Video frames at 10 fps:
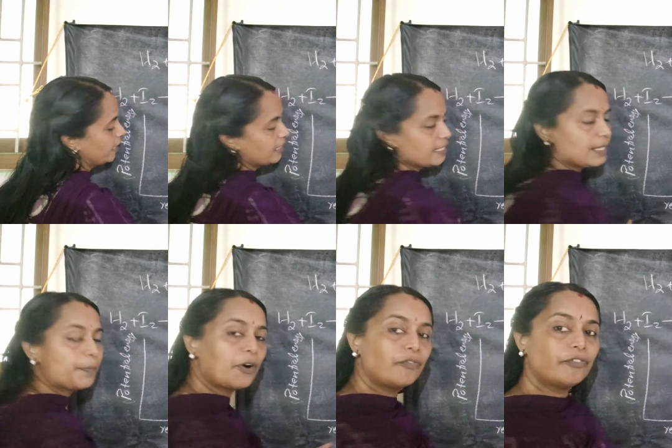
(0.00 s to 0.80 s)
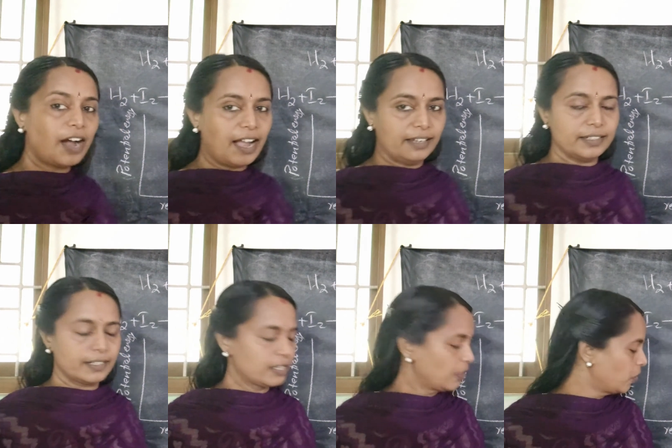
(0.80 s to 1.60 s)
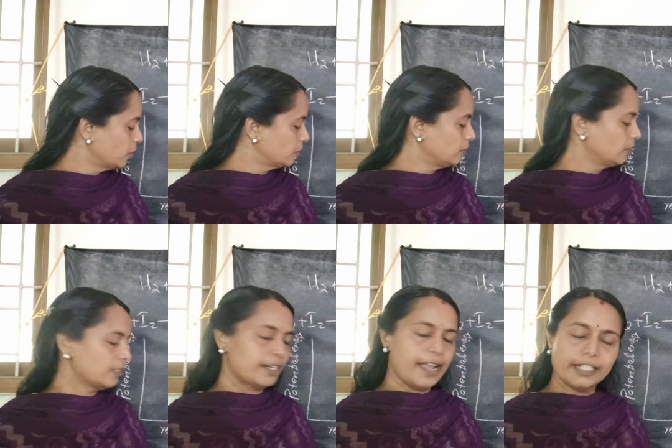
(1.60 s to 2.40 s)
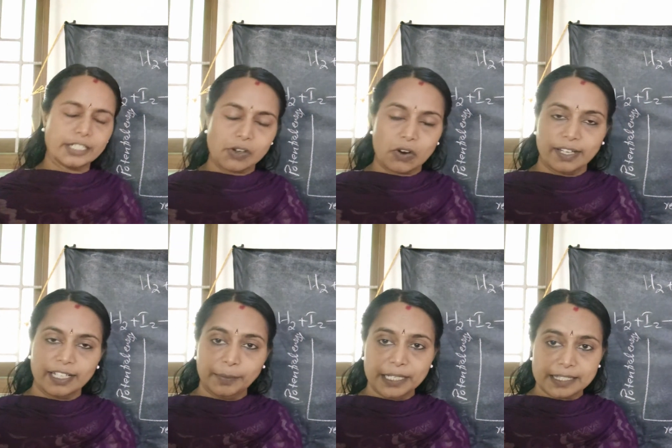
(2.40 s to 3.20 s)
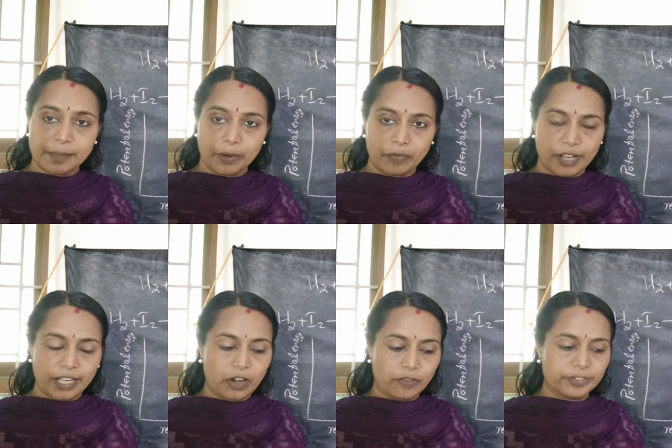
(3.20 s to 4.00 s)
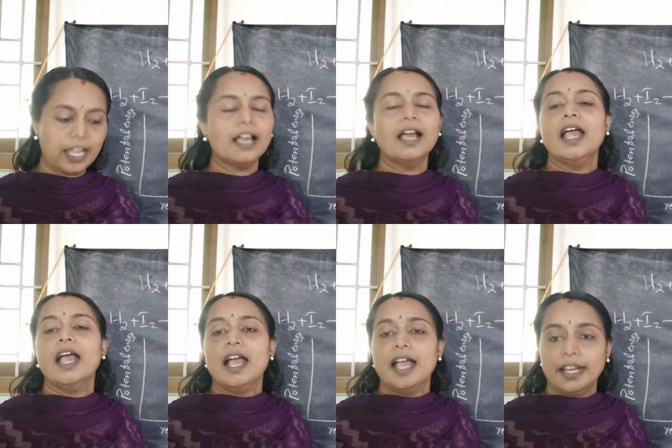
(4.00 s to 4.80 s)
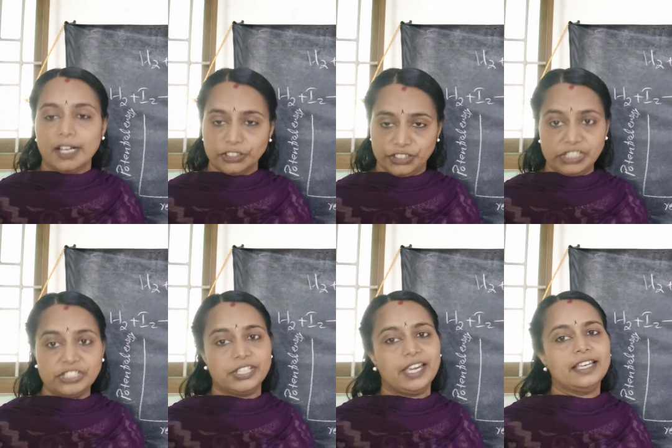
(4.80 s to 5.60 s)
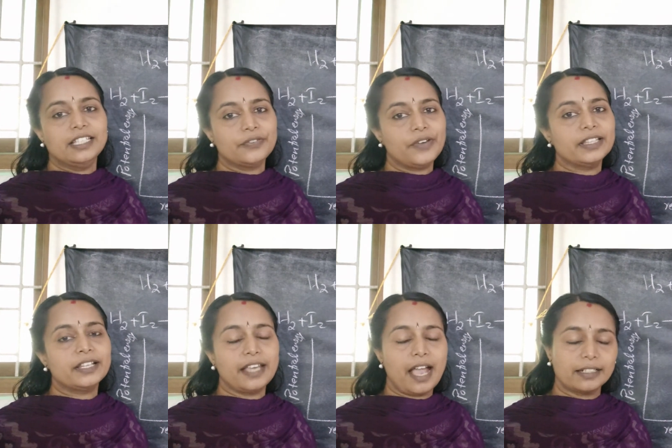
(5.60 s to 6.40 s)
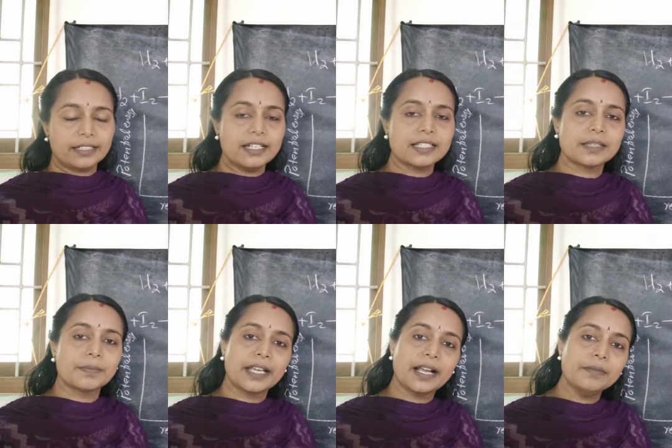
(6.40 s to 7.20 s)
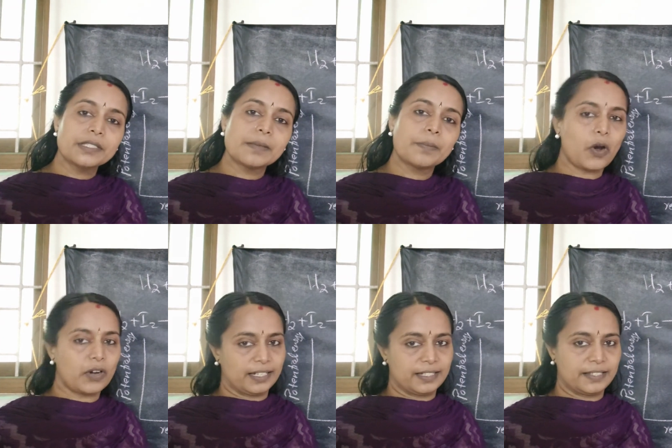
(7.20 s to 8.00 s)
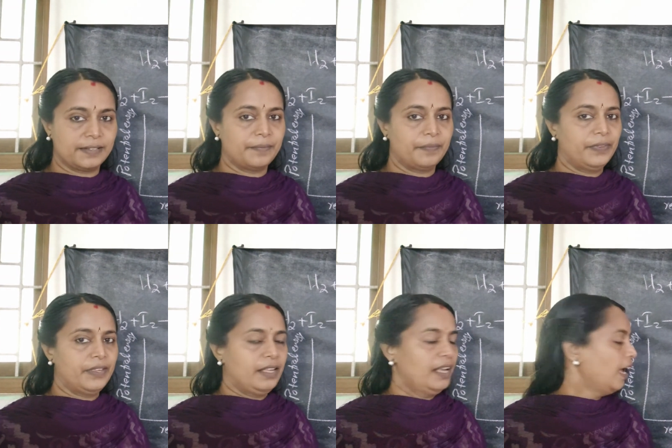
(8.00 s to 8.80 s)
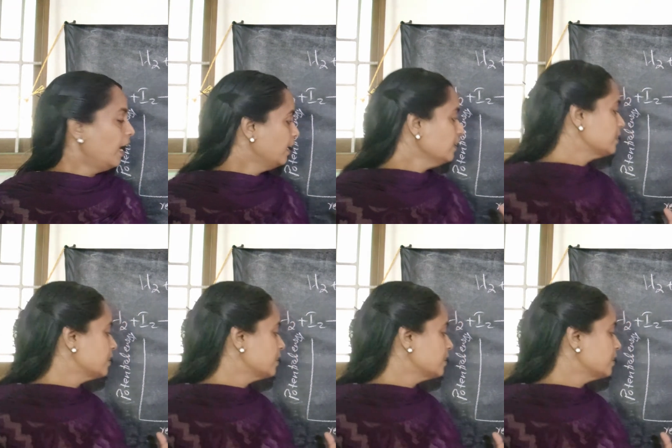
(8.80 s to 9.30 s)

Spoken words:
is the profile. Reaction coordinate means the profile of the energy change when the reactants becomes products. And